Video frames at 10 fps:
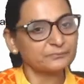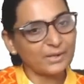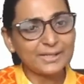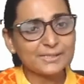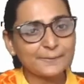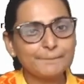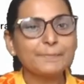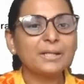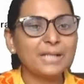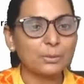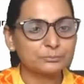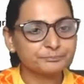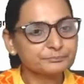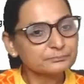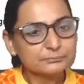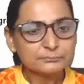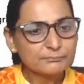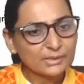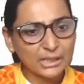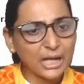Right? Now,
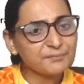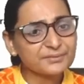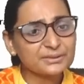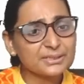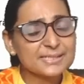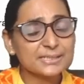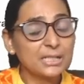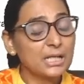after this,